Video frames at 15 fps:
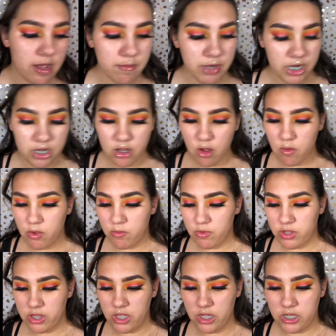I'm going to go in
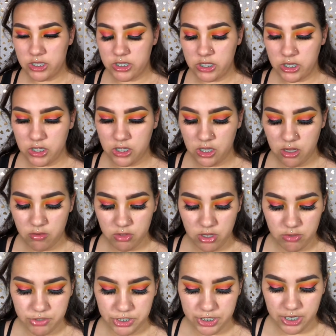with this Glow
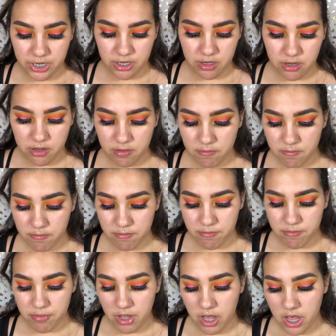Lotion
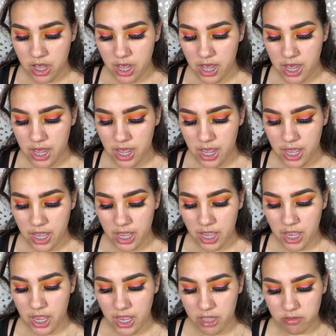
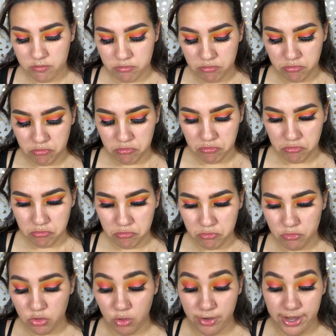by
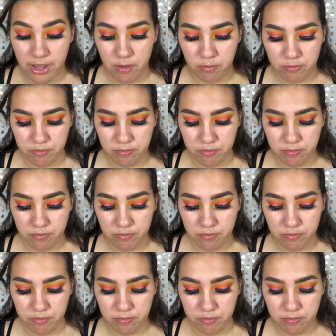L'Oreal.